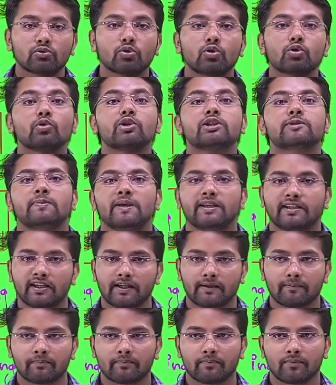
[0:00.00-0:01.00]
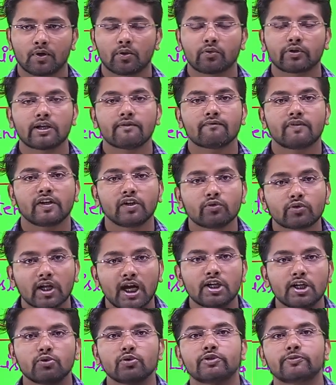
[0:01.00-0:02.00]
speaking, when you try
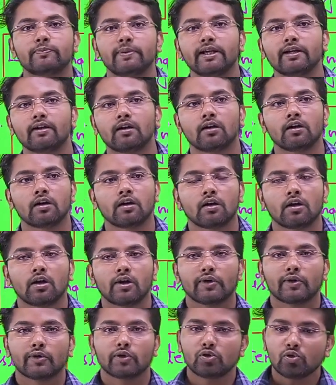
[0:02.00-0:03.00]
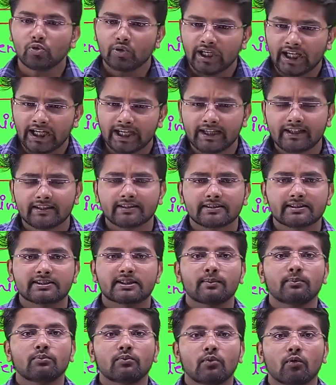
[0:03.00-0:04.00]
to speak, you need
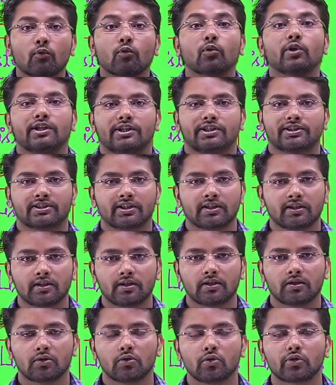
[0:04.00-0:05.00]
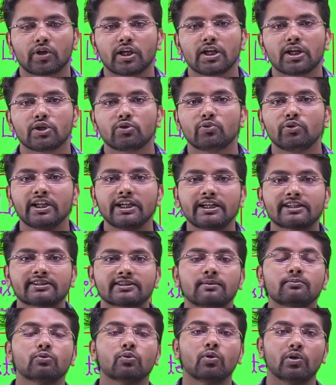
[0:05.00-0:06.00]
some words. Okay, you need some
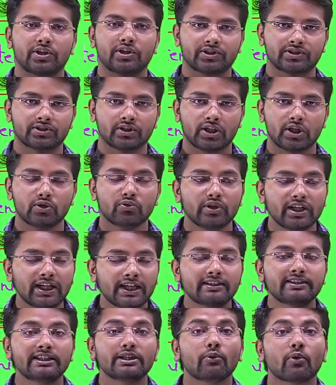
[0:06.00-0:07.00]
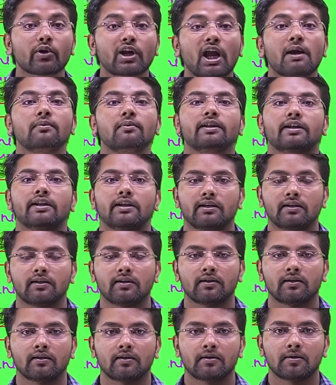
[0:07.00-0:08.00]
words. Need the vocabulary.
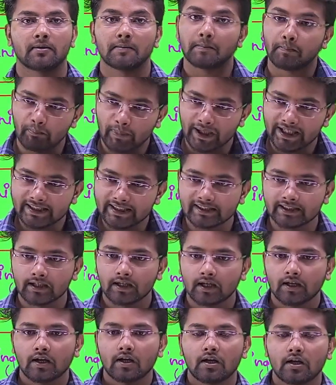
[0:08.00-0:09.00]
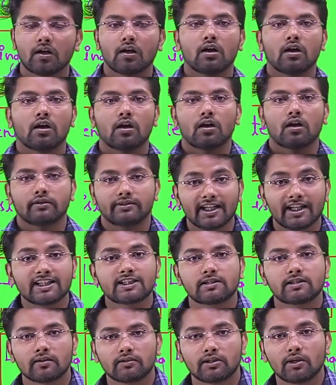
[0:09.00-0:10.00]
Means
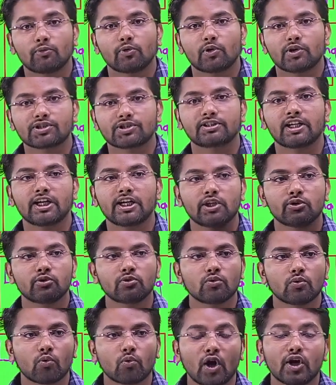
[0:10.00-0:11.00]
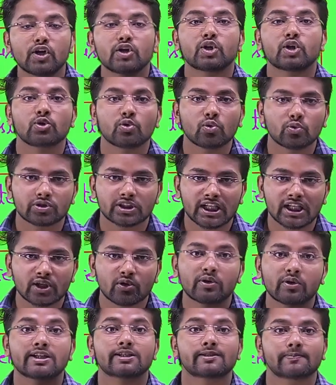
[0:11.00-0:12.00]
the words that you want to use in your
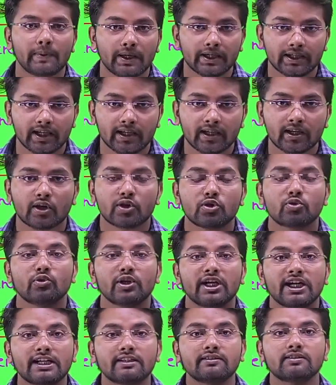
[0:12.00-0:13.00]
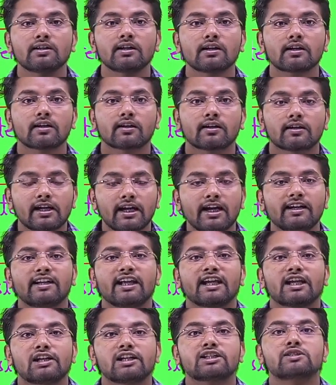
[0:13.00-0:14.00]
speaking, you need the correct
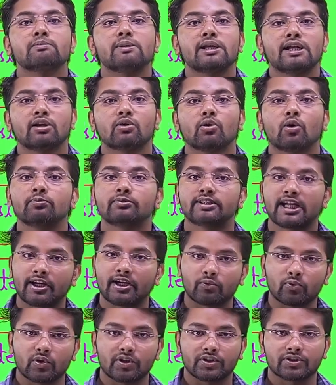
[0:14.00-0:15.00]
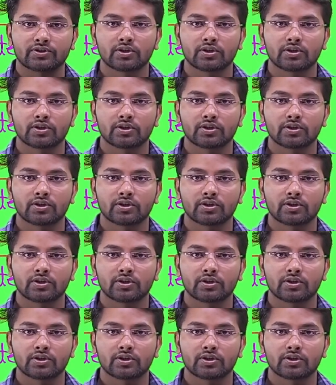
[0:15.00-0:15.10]
English meaning of that words.